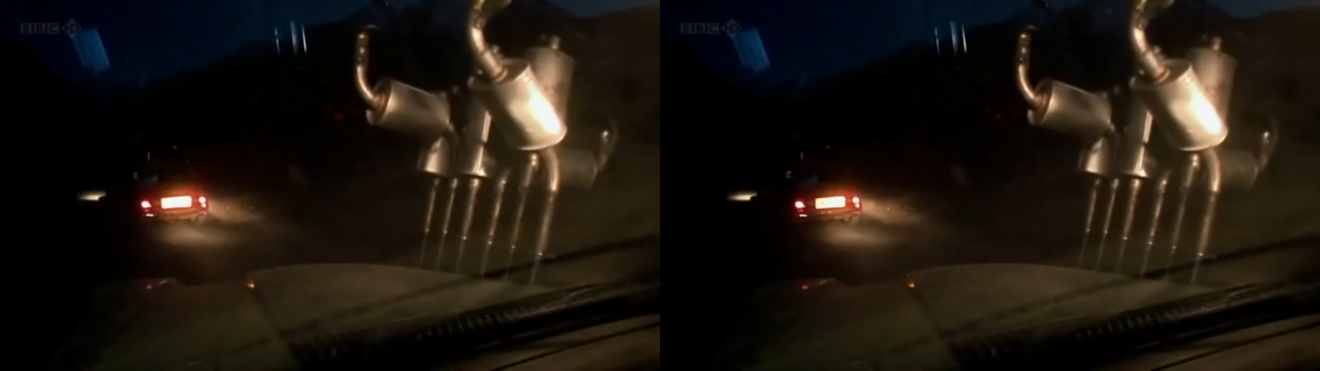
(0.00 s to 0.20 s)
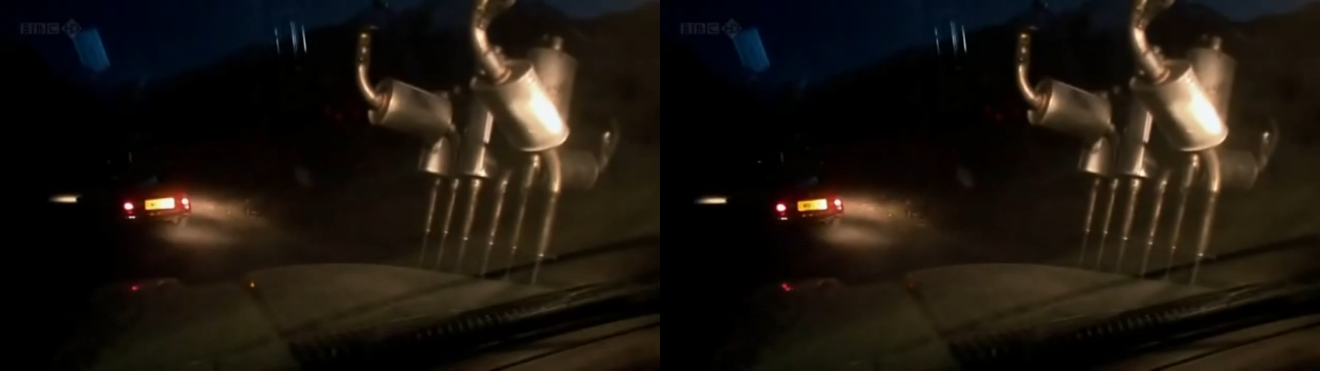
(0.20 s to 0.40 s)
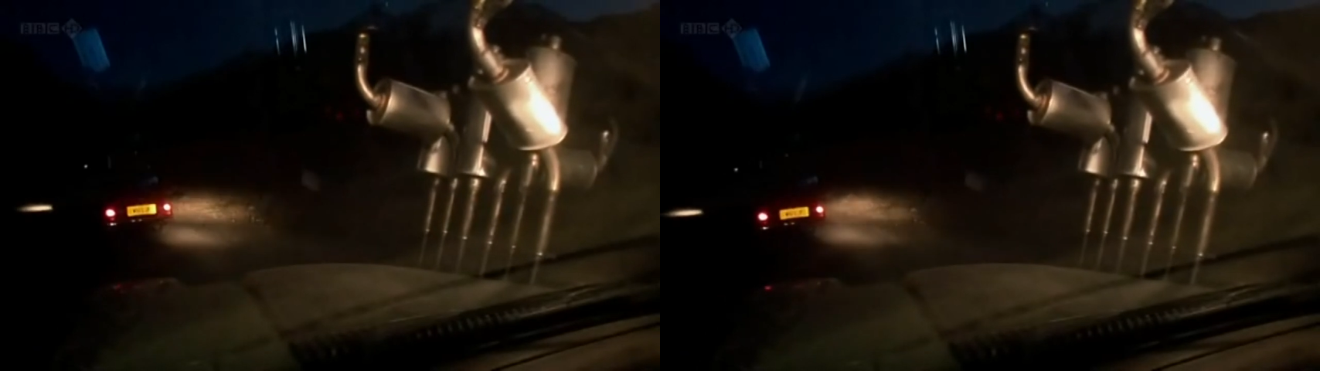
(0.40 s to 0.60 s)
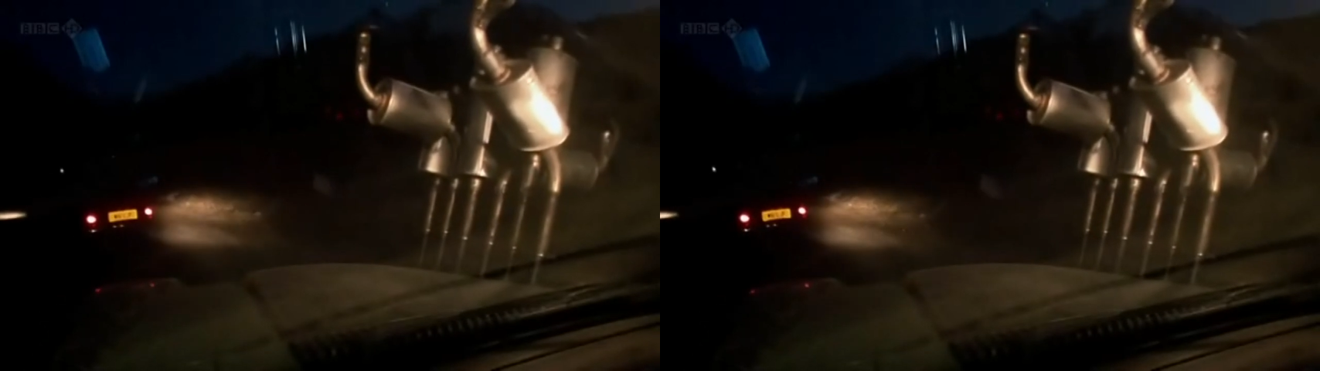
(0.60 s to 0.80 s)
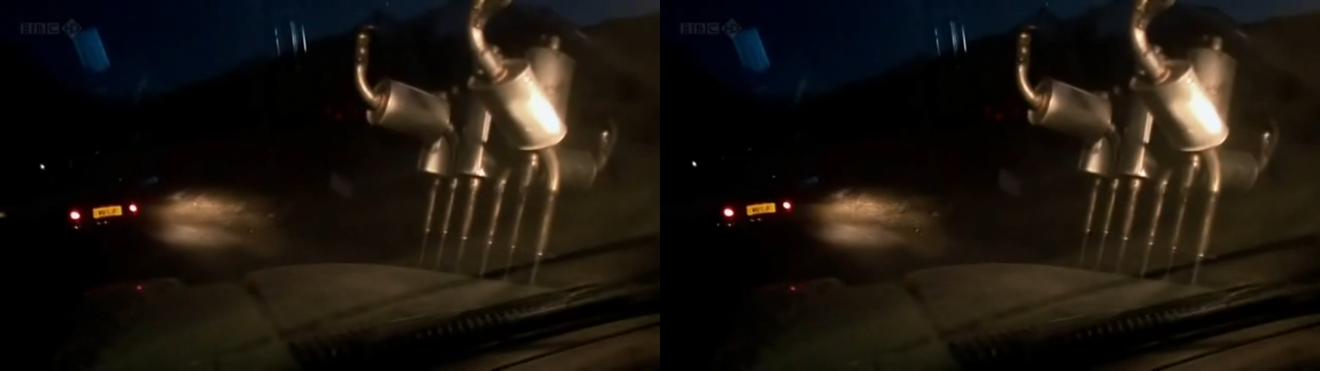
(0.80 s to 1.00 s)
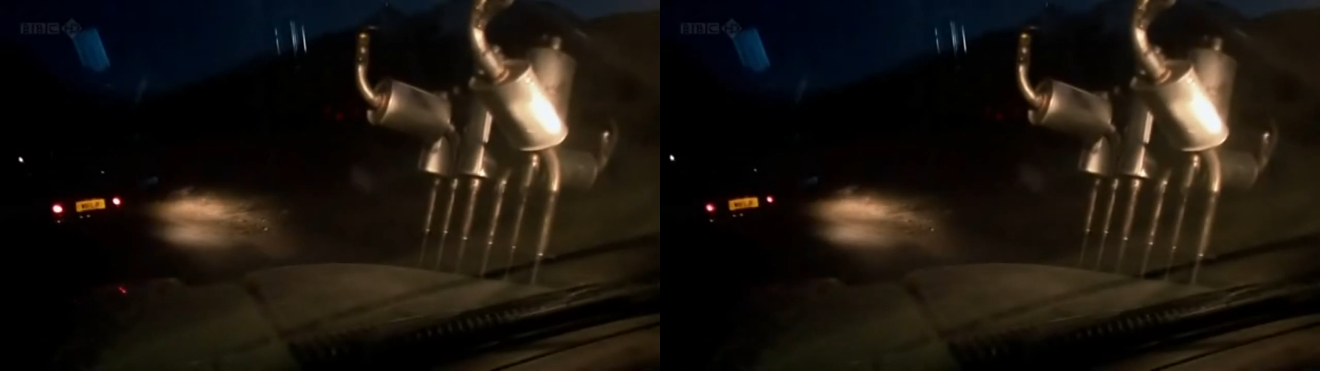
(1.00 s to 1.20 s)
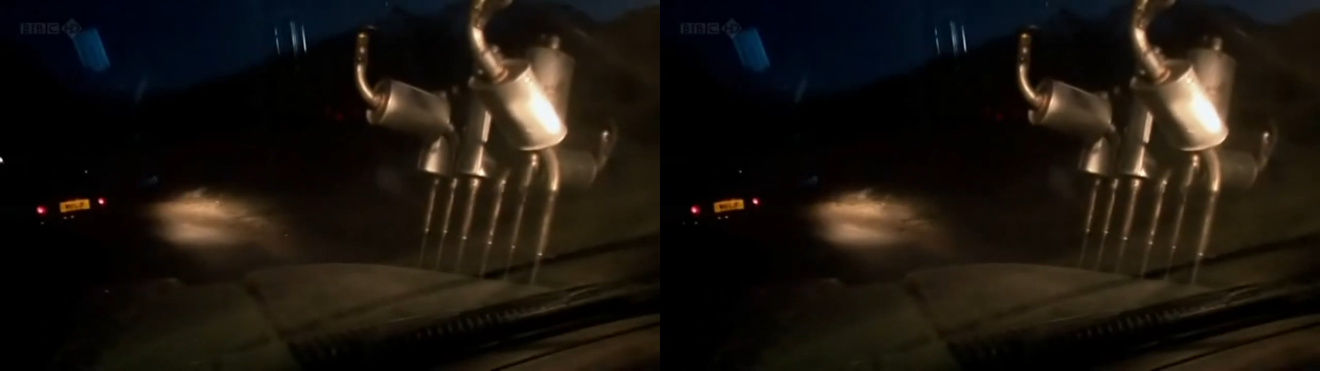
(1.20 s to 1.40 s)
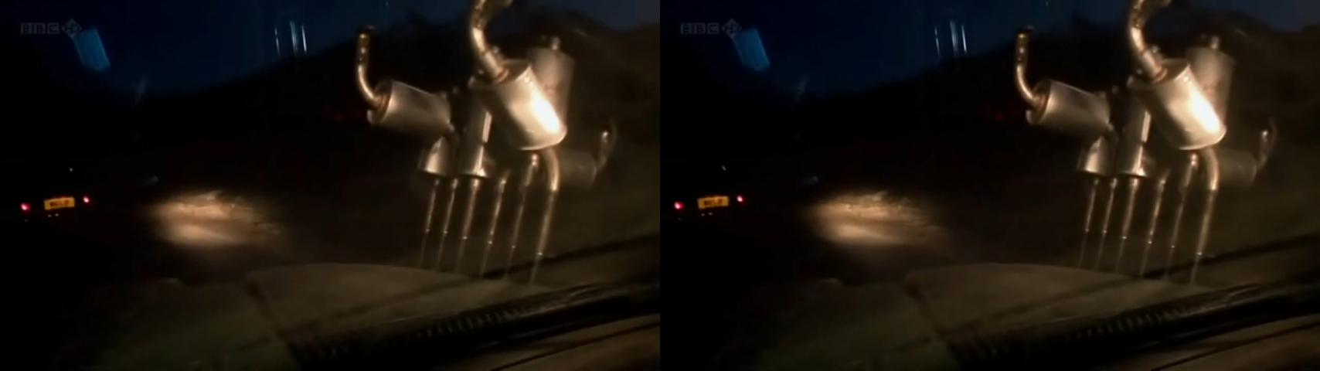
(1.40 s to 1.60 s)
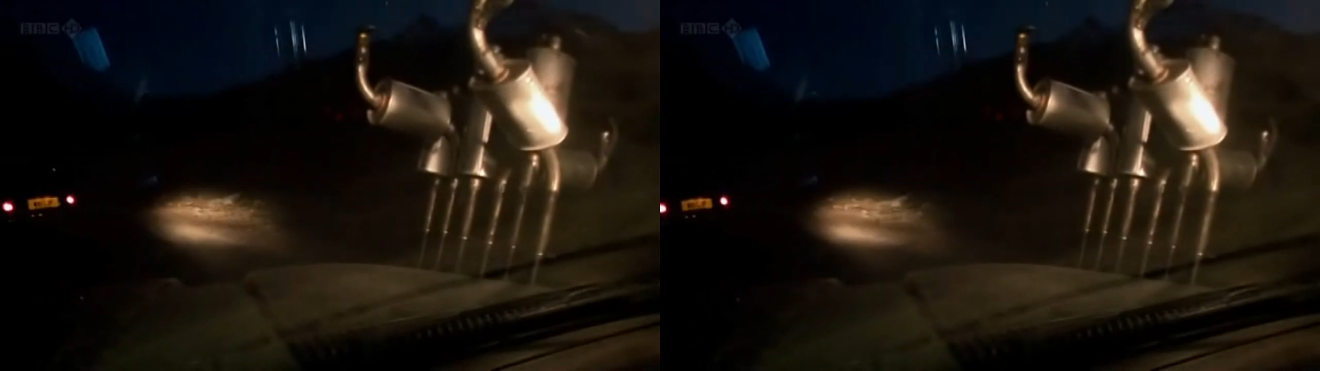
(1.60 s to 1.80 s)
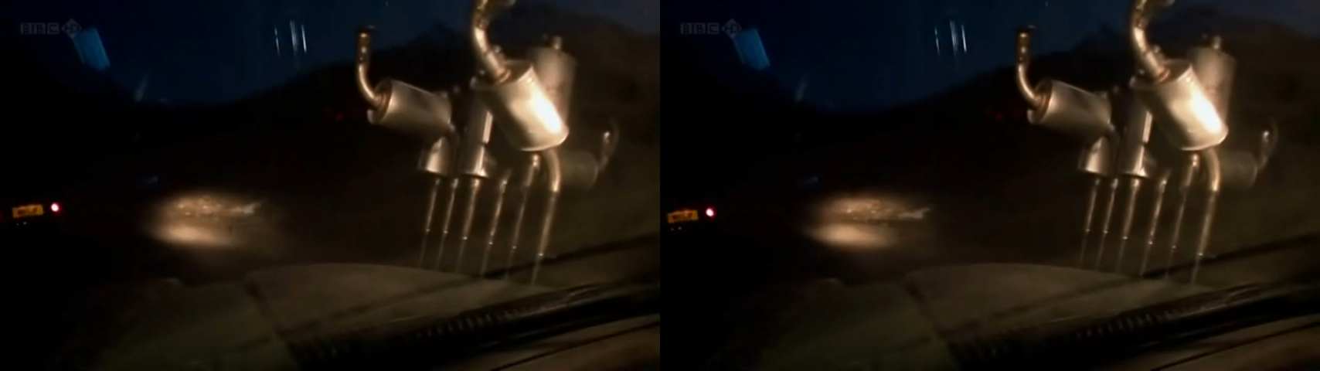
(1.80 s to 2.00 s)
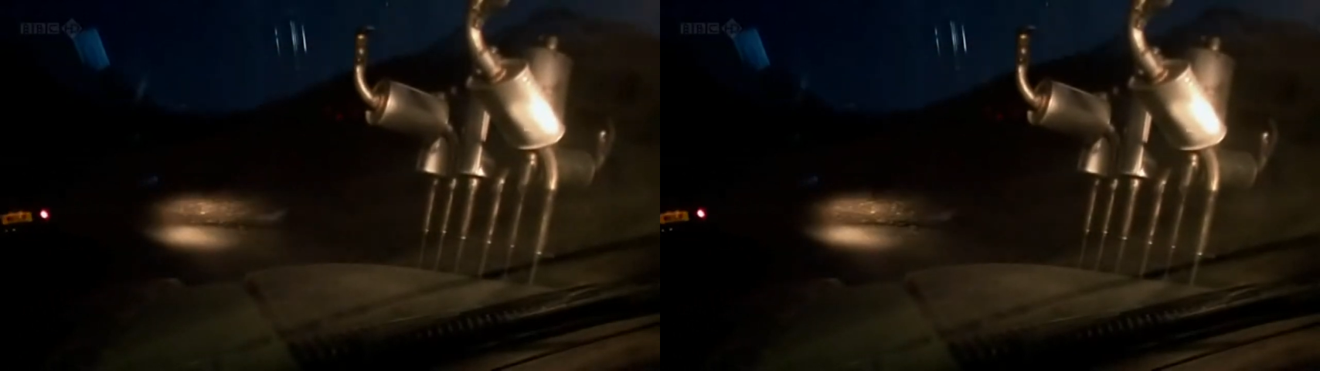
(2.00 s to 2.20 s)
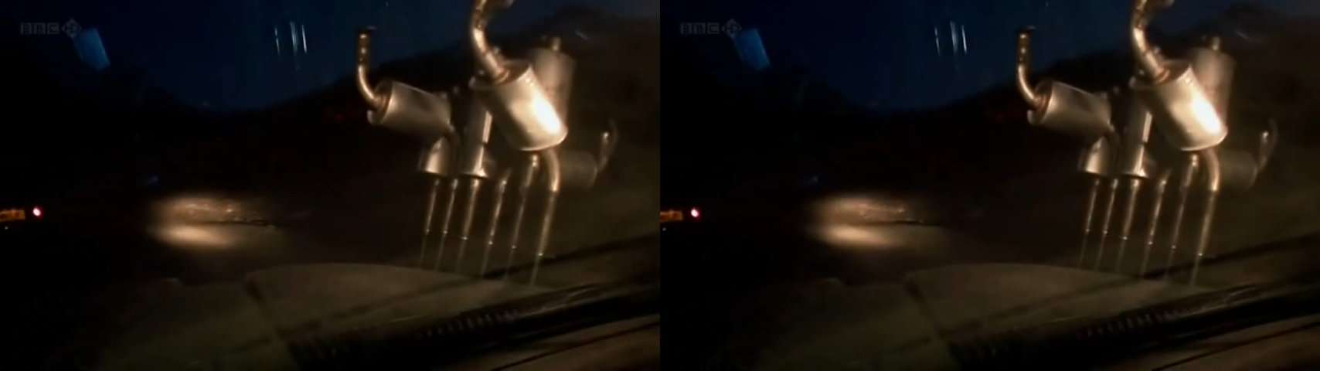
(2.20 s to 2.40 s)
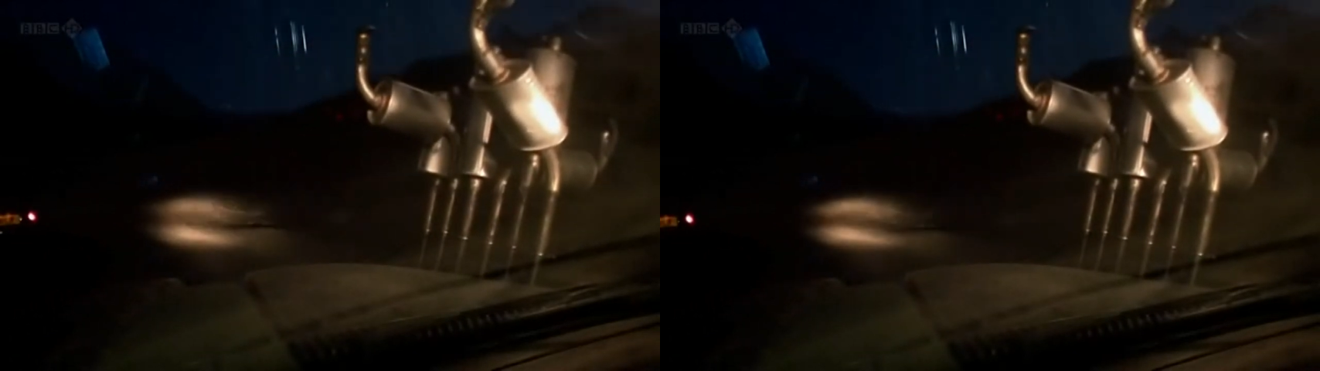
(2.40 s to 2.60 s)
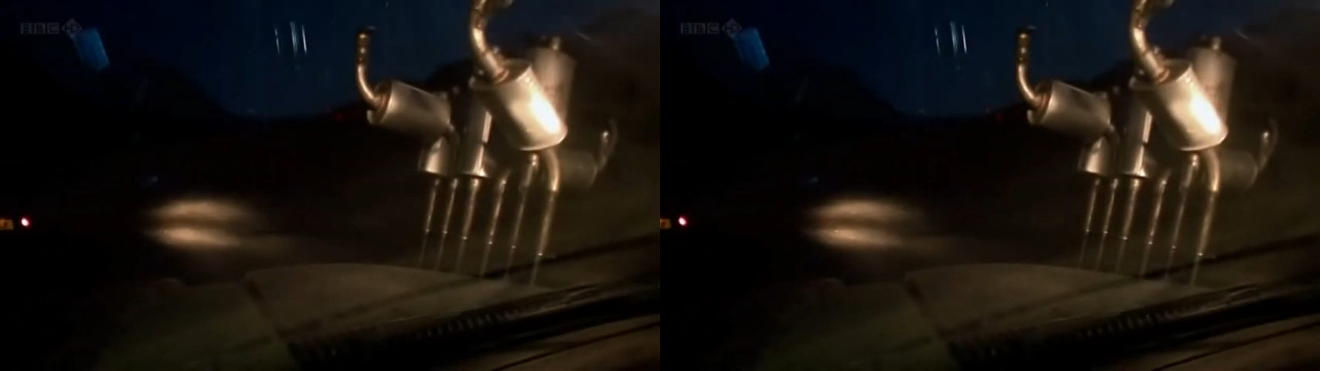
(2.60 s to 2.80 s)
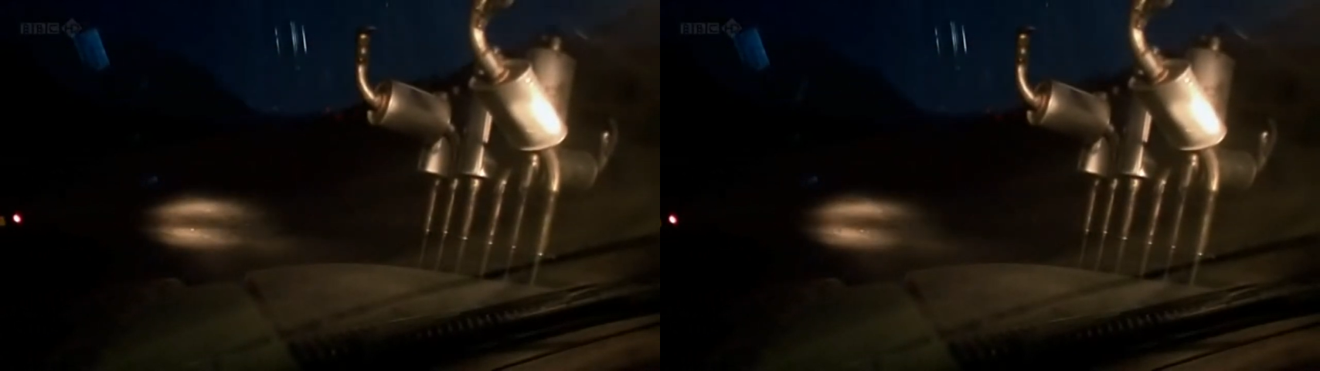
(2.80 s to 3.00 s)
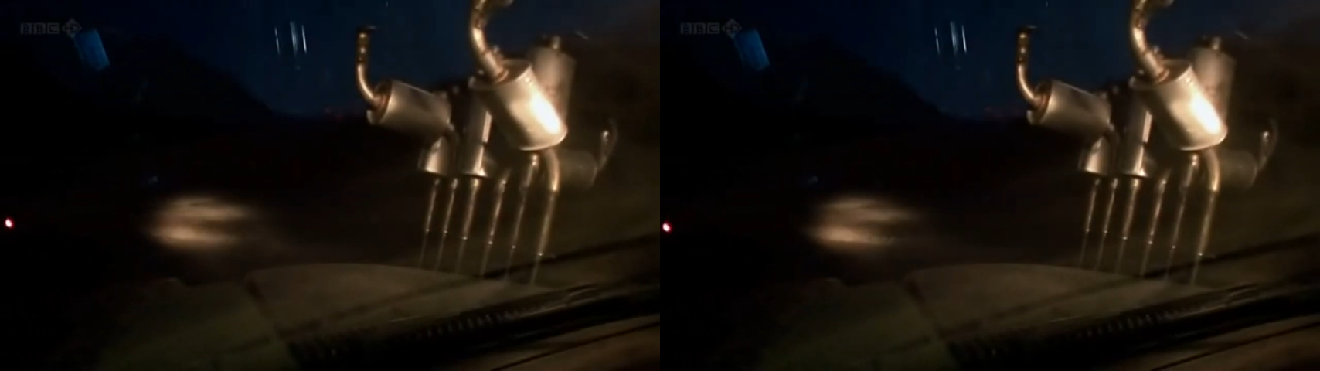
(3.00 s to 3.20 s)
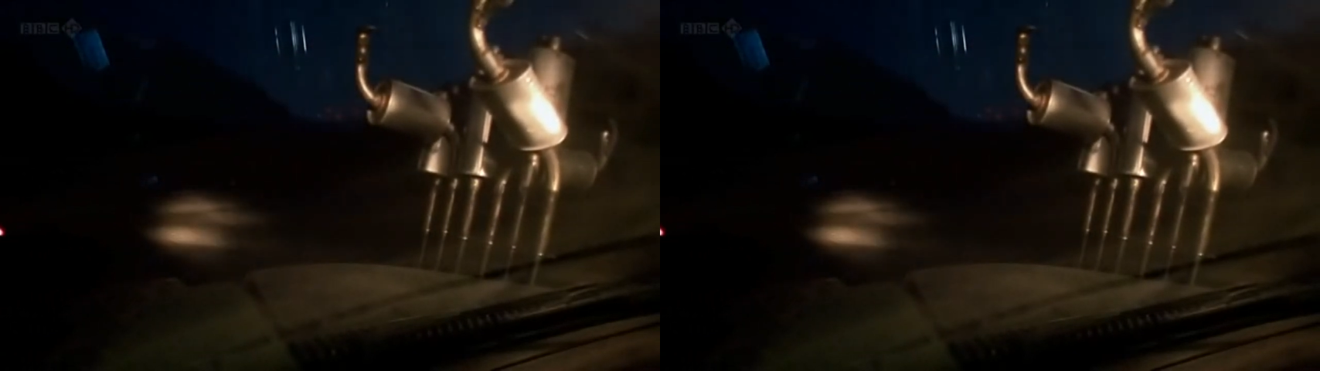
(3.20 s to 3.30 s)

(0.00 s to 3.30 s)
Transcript: No face is visible, so there are no lips to read.